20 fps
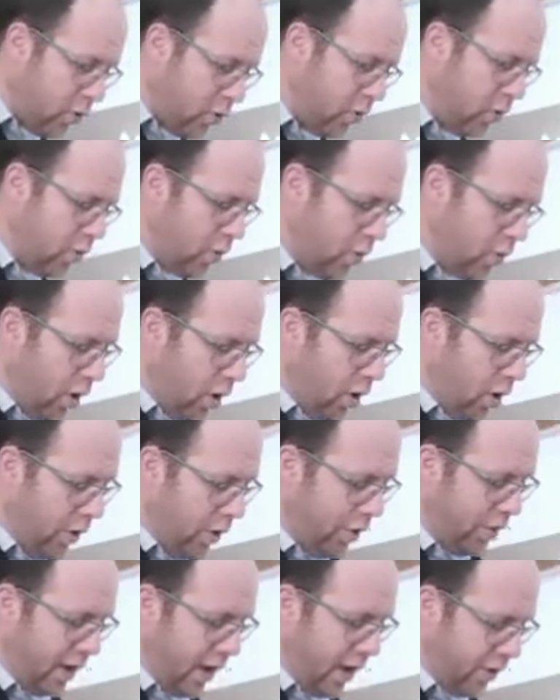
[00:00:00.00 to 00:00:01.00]
to
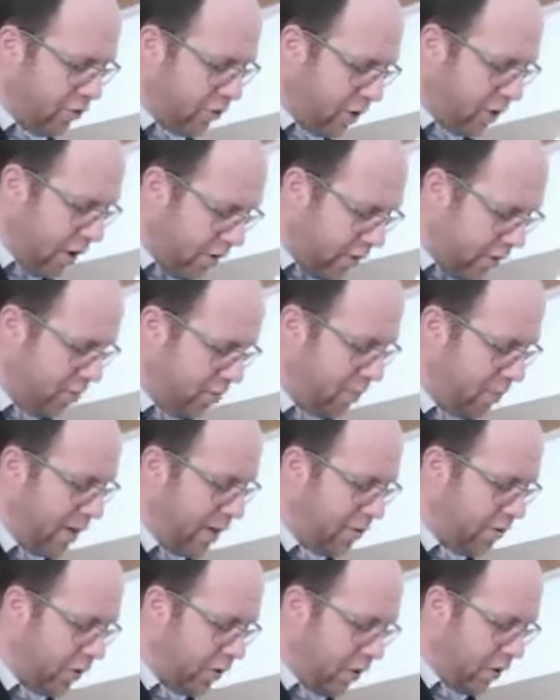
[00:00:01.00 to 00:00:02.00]
the Ashkenazim,
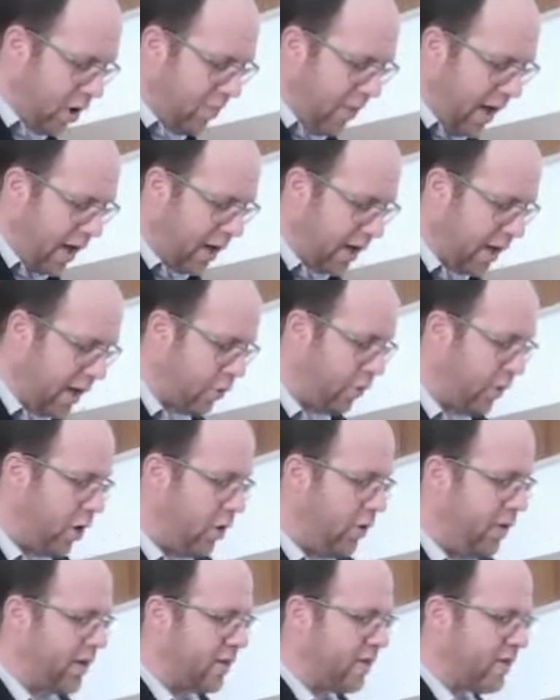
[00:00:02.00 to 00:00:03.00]
based on the Rama, again, we
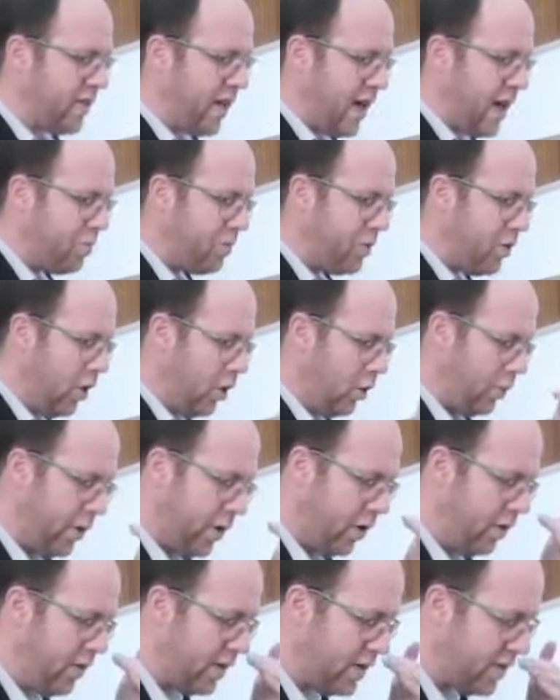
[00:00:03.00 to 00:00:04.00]
don't accept
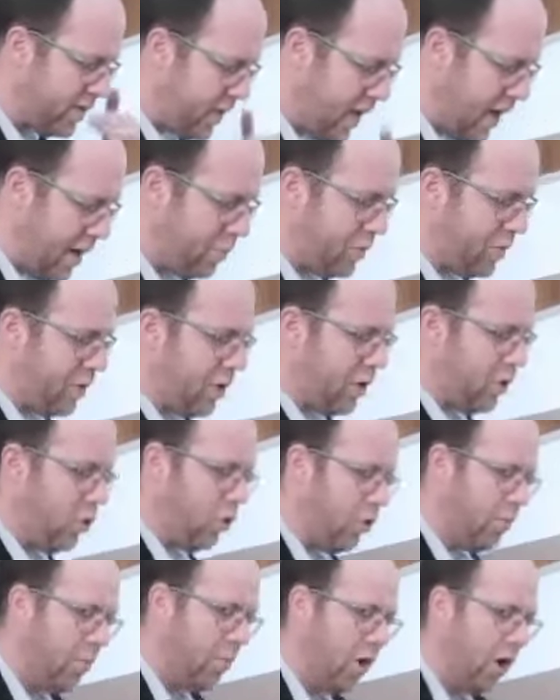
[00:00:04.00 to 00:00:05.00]
the
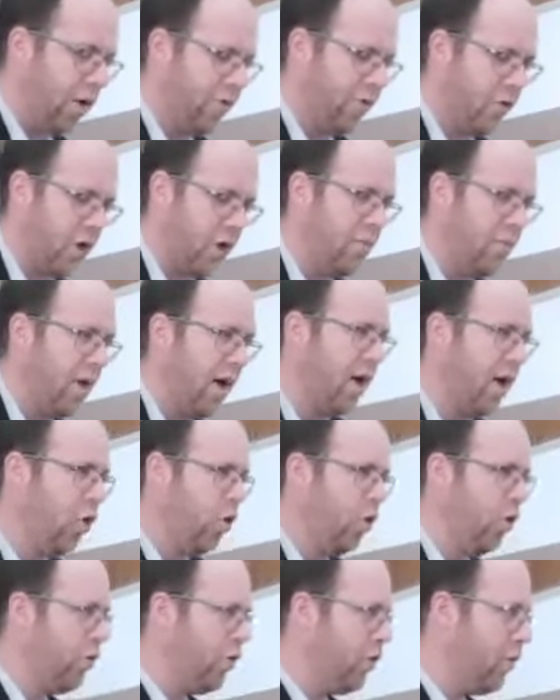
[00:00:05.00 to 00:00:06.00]
Chumrah of the
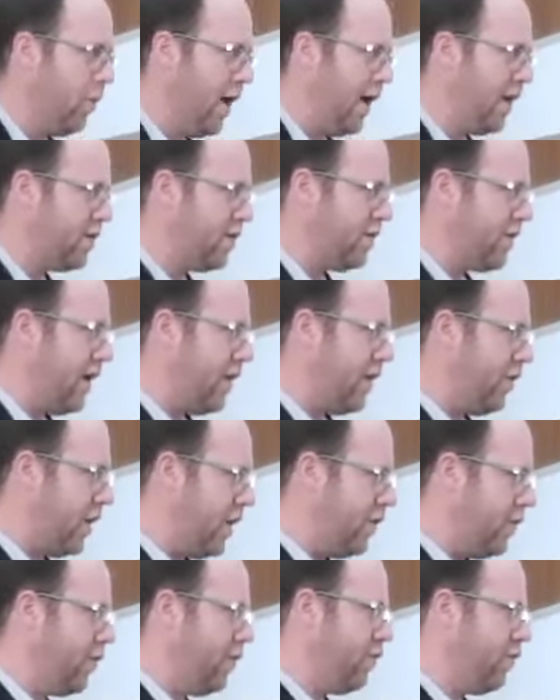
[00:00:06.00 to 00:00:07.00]
Rama all the way to say
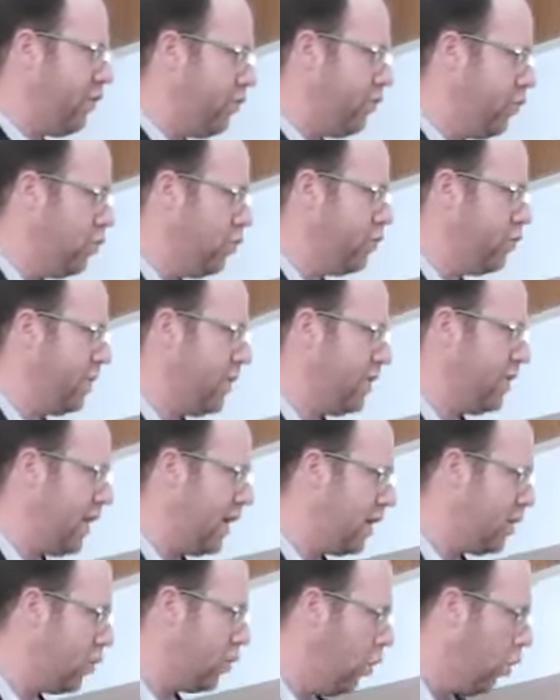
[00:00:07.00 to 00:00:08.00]
that even if the food's been
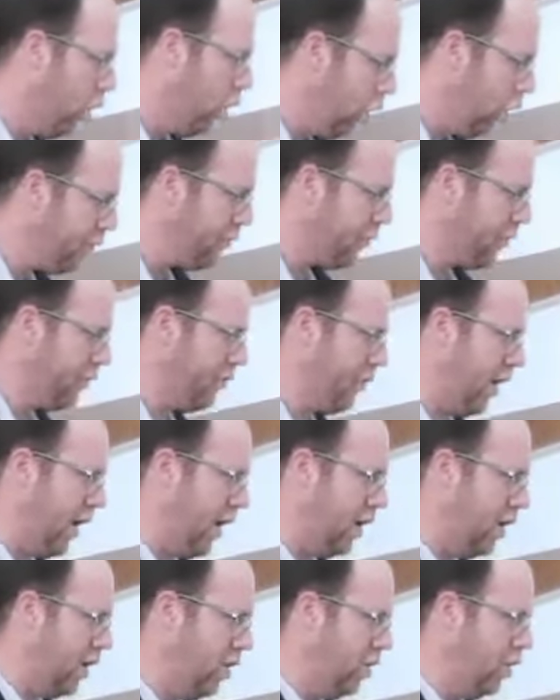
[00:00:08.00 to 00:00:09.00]
taken off the
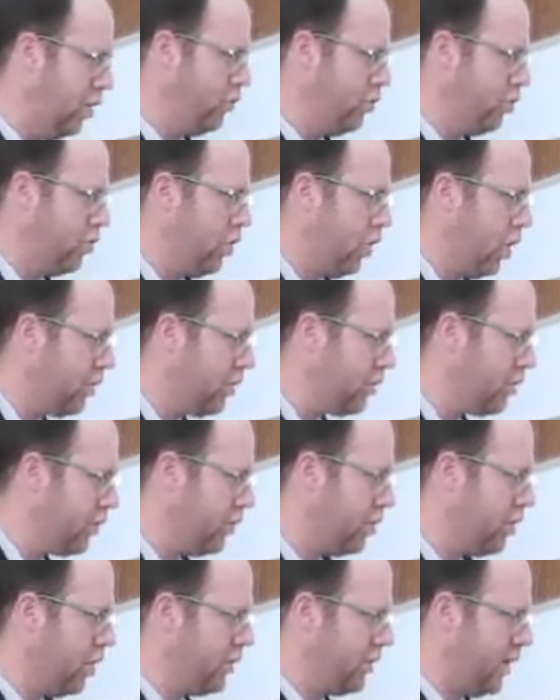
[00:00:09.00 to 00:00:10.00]
fire, you can't
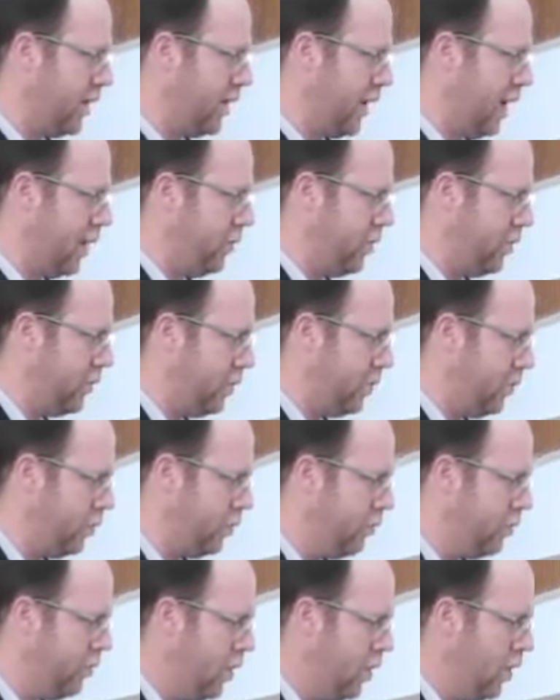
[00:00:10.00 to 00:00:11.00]
take it out with a
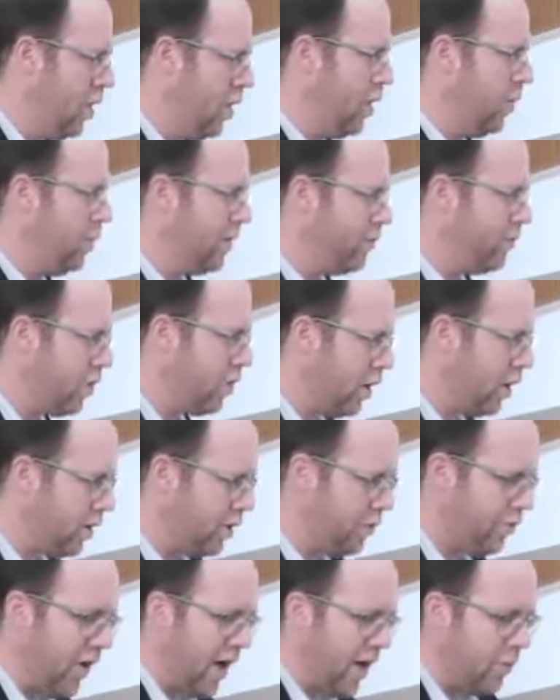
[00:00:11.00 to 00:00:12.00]
spoon. But if it's
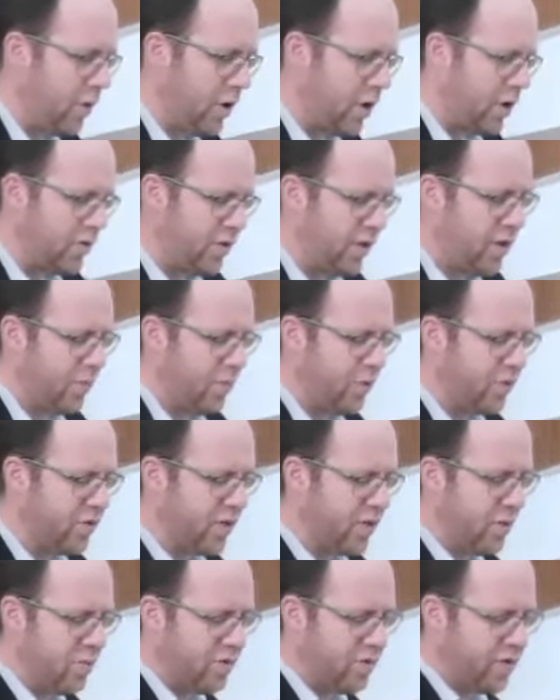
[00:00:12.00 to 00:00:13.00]
on the fire, we're going to see the
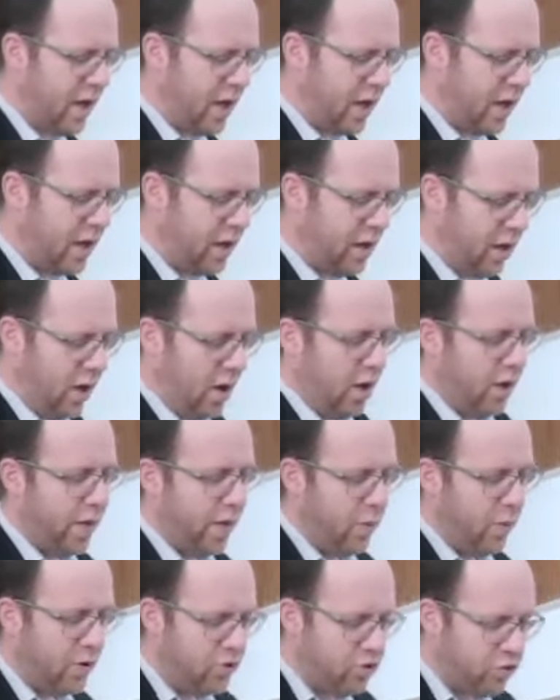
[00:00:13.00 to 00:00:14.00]
Poskim say
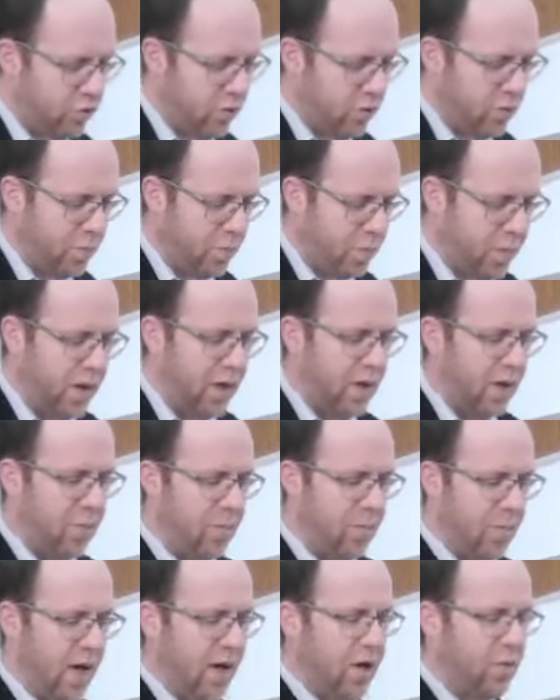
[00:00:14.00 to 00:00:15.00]
that one should
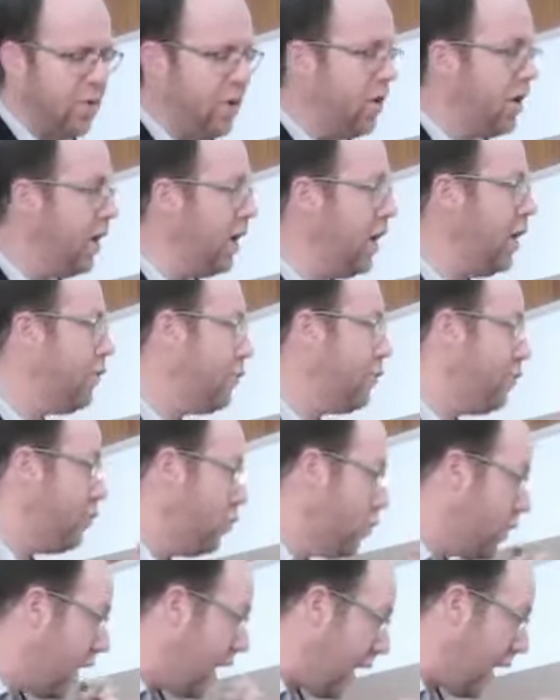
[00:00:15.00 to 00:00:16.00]
be machmir if
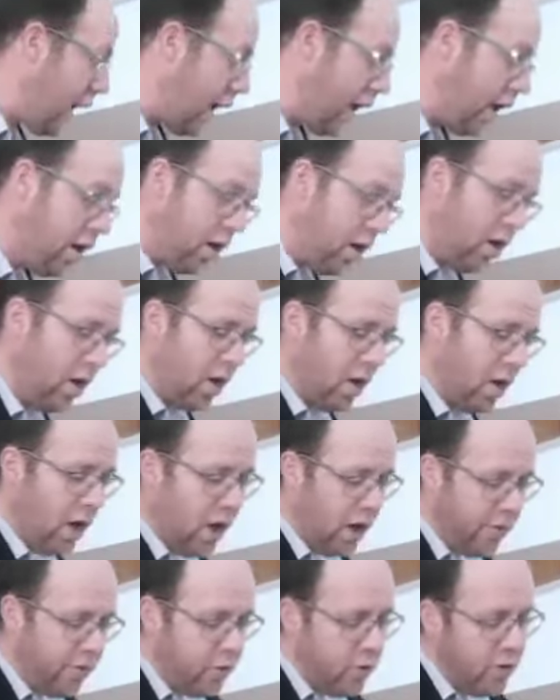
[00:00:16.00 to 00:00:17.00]
you can,
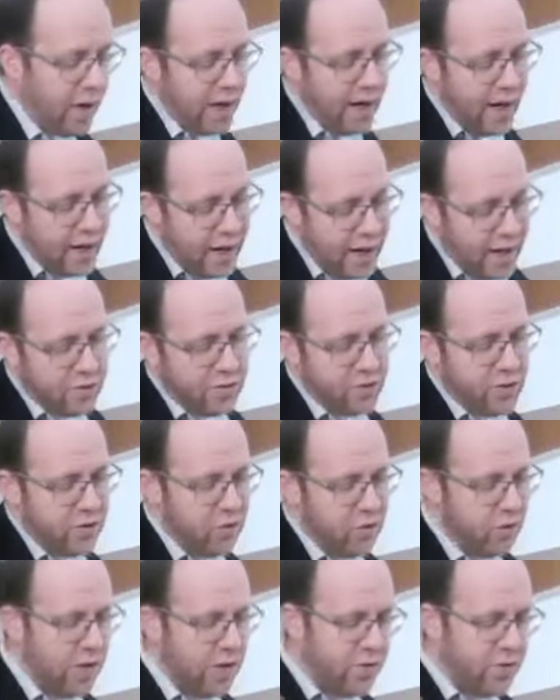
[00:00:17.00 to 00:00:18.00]
unless
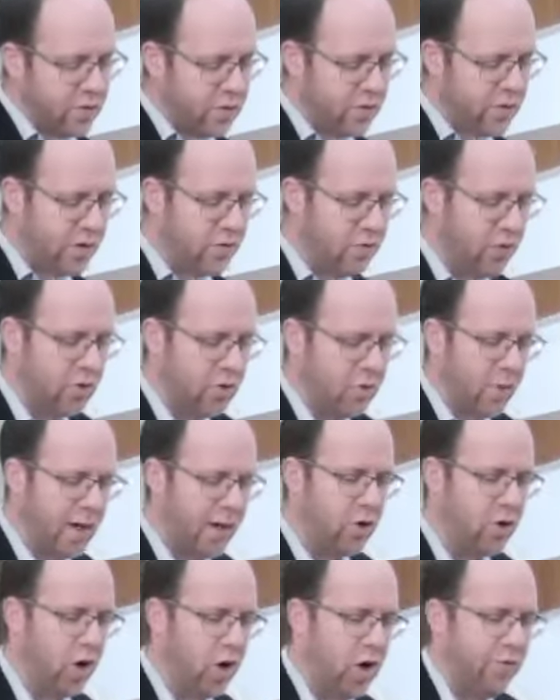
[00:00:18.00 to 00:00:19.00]
there's reasons
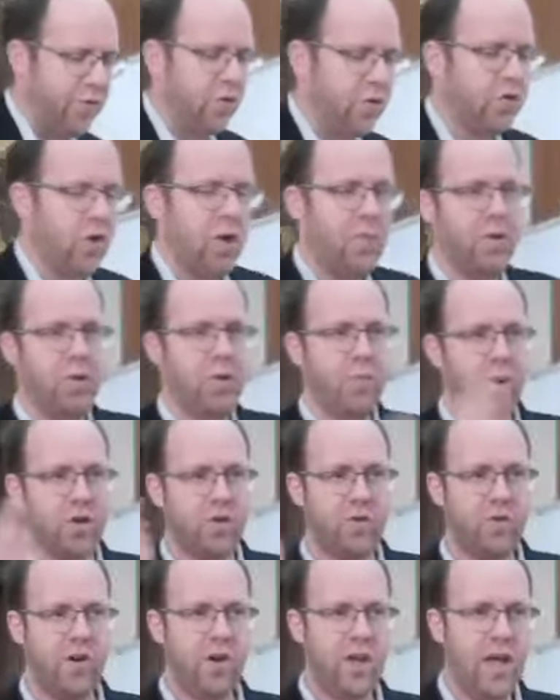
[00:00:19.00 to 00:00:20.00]
why you can't. For example, the
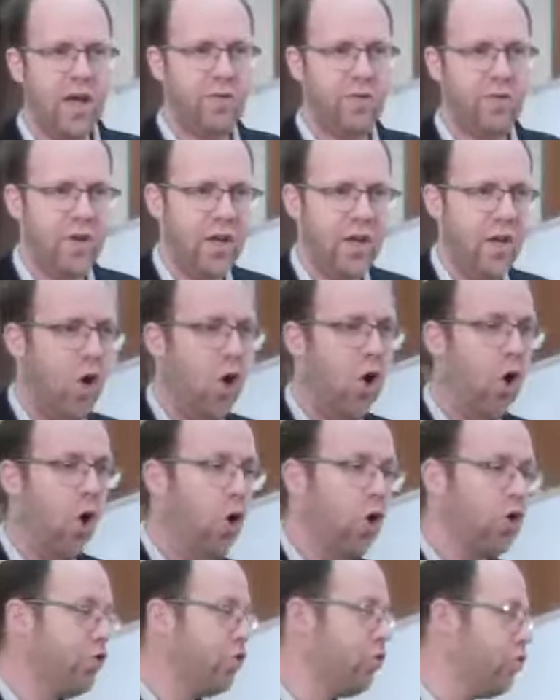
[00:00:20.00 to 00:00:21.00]
pot's very heavy,
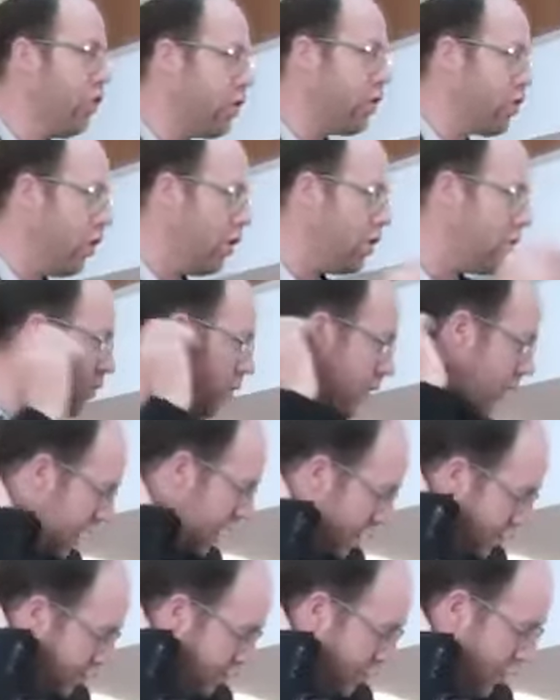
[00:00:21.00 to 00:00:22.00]
or you're not going to,
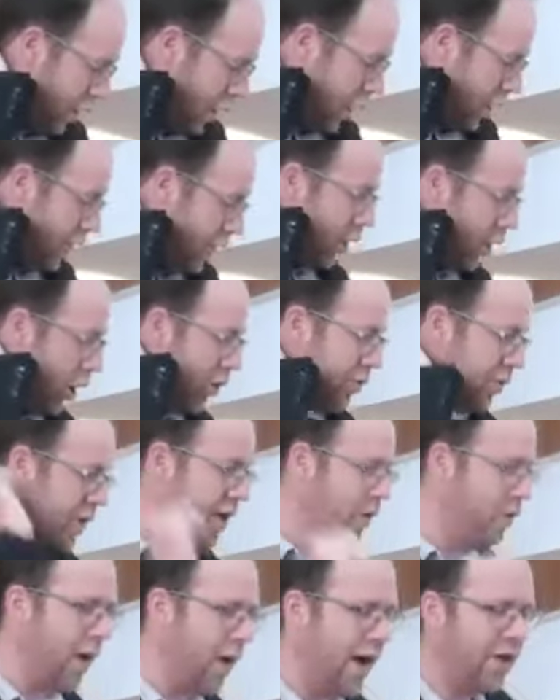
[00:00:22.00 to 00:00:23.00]
if the
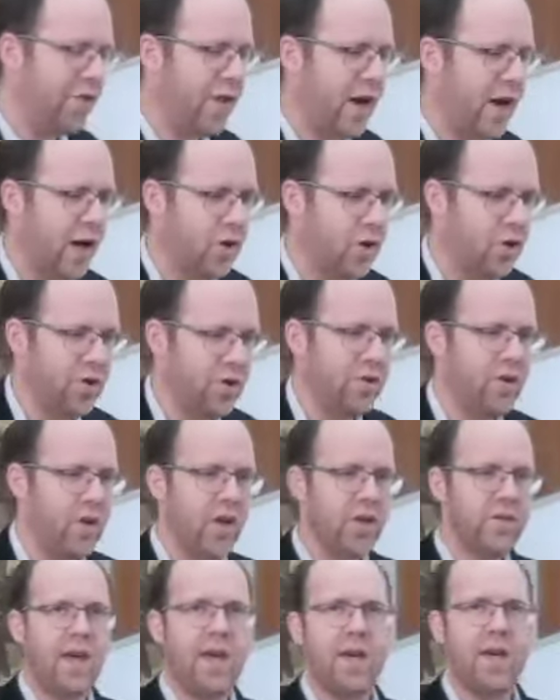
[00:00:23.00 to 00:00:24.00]
only way that I
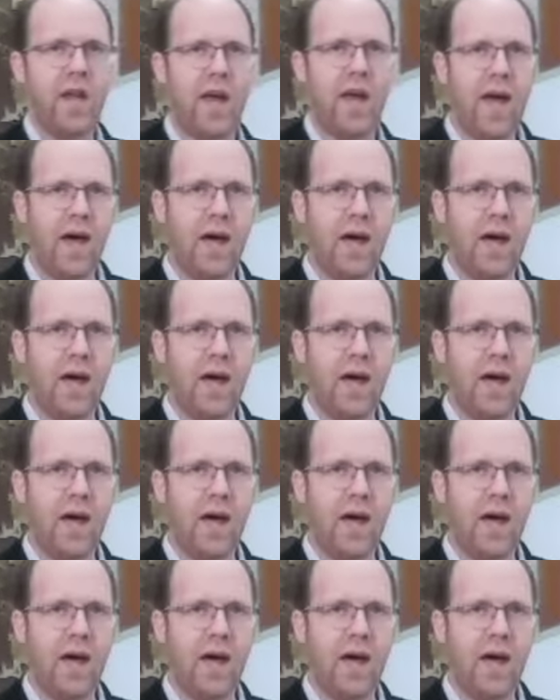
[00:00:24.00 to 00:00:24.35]
could take it